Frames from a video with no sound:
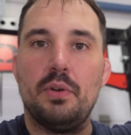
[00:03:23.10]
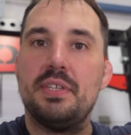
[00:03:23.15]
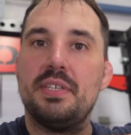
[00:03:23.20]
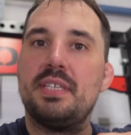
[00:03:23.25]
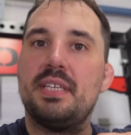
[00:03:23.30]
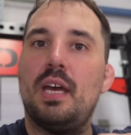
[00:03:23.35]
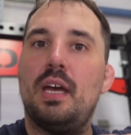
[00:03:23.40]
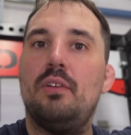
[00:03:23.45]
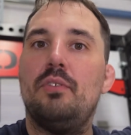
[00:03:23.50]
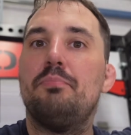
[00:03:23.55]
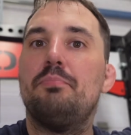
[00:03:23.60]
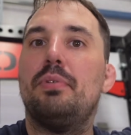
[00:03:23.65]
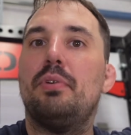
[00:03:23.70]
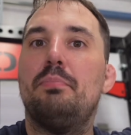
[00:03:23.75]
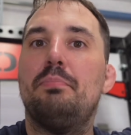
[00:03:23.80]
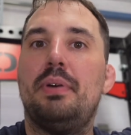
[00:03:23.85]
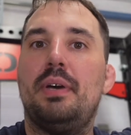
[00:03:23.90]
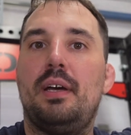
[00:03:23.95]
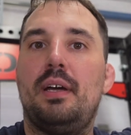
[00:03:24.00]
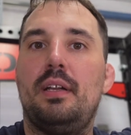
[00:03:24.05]

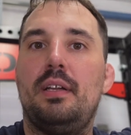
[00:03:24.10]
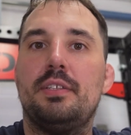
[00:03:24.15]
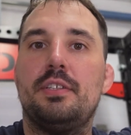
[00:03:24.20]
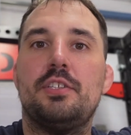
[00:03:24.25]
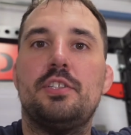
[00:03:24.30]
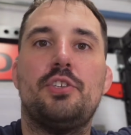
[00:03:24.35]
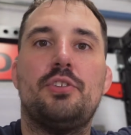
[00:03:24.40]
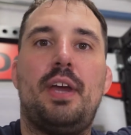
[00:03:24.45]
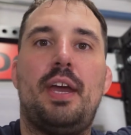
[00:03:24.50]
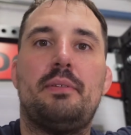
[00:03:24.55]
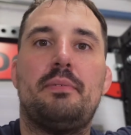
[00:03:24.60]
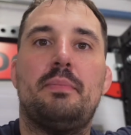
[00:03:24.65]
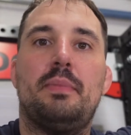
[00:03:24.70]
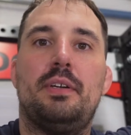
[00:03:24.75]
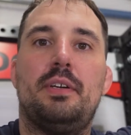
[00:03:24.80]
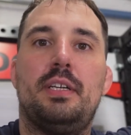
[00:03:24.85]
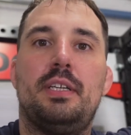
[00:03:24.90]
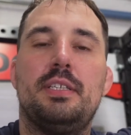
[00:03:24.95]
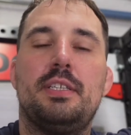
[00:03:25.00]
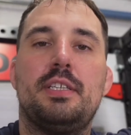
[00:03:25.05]
self-propelled
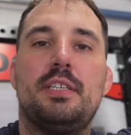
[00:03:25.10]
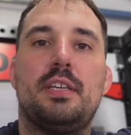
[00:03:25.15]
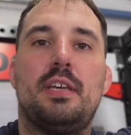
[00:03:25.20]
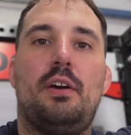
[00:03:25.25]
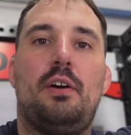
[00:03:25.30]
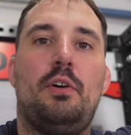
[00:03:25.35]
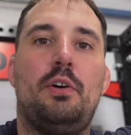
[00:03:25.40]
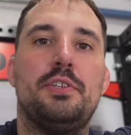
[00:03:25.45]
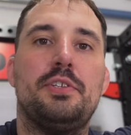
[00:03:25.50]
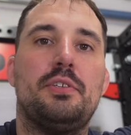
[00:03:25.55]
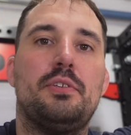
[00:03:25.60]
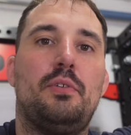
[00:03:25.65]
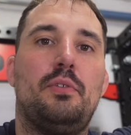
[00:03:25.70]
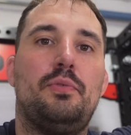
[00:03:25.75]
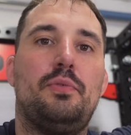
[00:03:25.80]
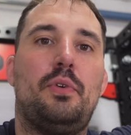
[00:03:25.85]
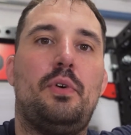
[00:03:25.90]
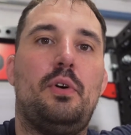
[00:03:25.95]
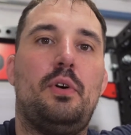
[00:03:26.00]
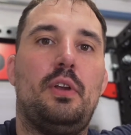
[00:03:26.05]
treadmills also
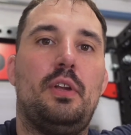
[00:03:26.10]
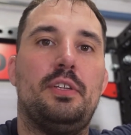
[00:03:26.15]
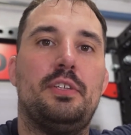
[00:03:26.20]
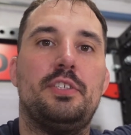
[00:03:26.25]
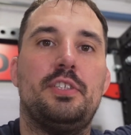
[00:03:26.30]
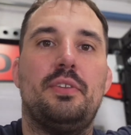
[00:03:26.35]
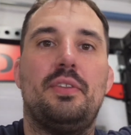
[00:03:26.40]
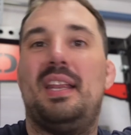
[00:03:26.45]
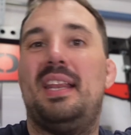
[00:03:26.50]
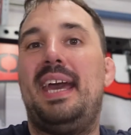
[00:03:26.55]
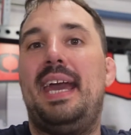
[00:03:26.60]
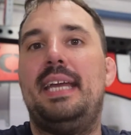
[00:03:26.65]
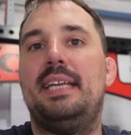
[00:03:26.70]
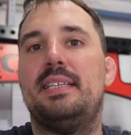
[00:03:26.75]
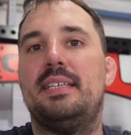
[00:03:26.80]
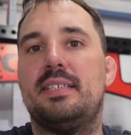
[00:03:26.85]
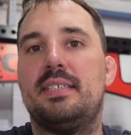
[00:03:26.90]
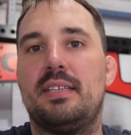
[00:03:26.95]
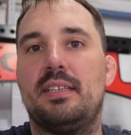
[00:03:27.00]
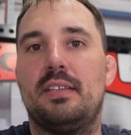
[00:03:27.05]
fall into the
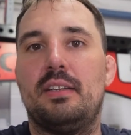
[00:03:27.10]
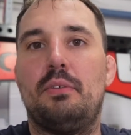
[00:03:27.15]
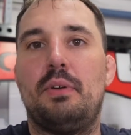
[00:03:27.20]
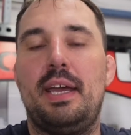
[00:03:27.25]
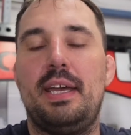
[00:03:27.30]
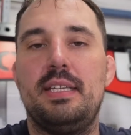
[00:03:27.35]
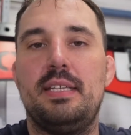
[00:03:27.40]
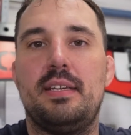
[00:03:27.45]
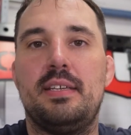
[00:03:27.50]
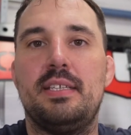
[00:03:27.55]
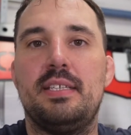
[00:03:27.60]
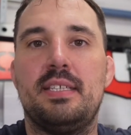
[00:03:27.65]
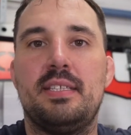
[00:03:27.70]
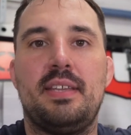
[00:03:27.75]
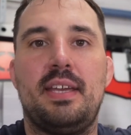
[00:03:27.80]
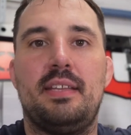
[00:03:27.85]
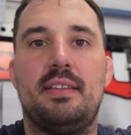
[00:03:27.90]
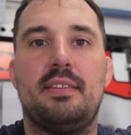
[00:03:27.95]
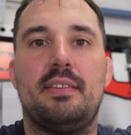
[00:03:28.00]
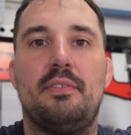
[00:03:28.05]
latest and greatest
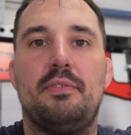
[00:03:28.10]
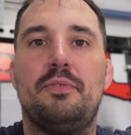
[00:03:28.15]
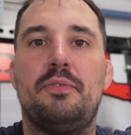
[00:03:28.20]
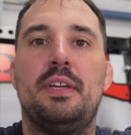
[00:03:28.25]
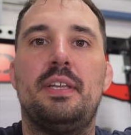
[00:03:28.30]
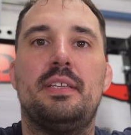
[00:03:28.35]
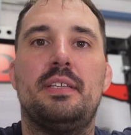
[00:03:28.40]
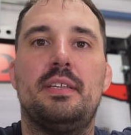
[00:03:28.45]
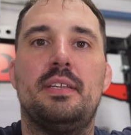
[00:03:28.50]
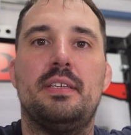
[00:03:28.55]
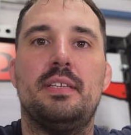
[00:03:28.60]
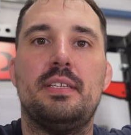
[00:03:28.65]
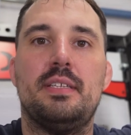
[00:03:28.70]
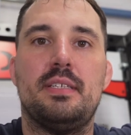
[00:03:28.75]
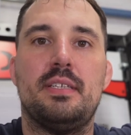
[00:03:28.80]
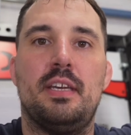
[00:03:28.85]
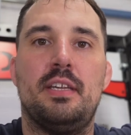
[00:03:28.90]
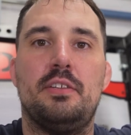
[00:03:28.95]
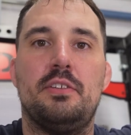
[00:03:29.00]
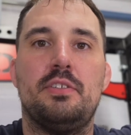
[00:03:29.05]
that the
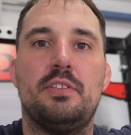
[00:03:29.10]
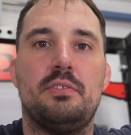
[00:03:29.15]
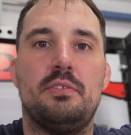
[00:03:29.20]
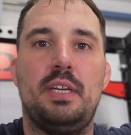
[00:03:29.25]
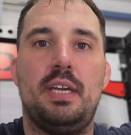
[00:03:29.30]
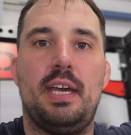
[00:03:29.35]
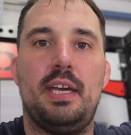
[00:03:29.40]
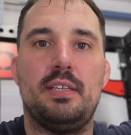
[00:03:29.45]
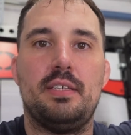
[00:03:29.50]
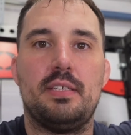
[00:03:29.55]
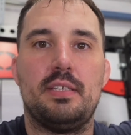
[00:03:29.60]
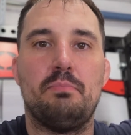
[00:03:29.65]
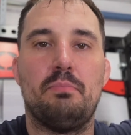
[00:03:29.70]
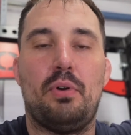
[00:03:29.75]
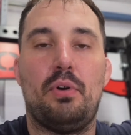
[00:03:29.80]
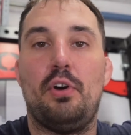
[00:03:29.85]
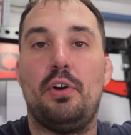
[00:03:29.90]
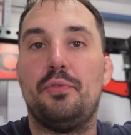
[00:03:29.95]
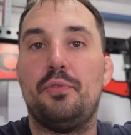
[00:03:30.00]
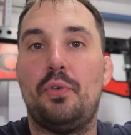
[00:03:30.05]
fitness industry has
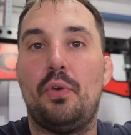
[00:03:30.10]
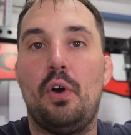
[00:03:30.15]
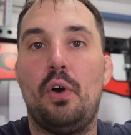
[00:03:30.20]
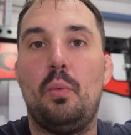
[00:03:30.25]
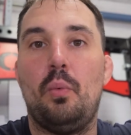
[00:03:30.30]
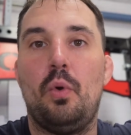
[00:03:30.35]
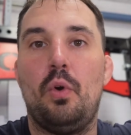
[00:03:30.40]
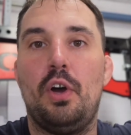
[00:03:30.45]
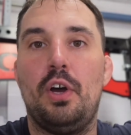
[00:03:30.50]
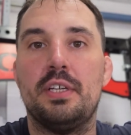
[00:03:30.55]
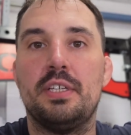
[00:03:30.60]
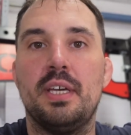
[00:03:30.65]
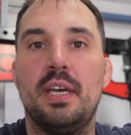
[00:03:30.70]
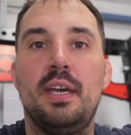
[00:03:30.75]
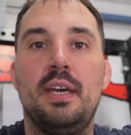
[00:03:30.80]
brought forward.